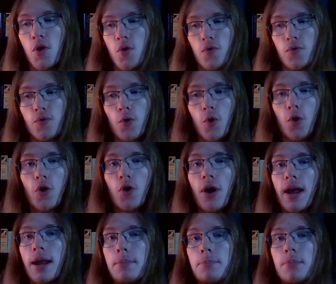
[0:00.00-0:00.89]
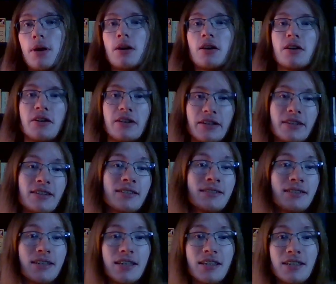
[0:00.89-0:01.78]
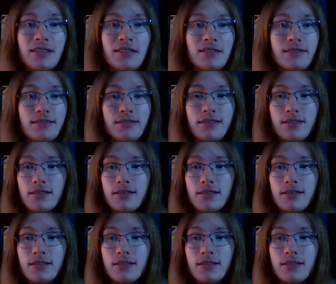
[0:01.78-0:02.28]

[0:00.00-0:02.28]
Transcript: for a bird it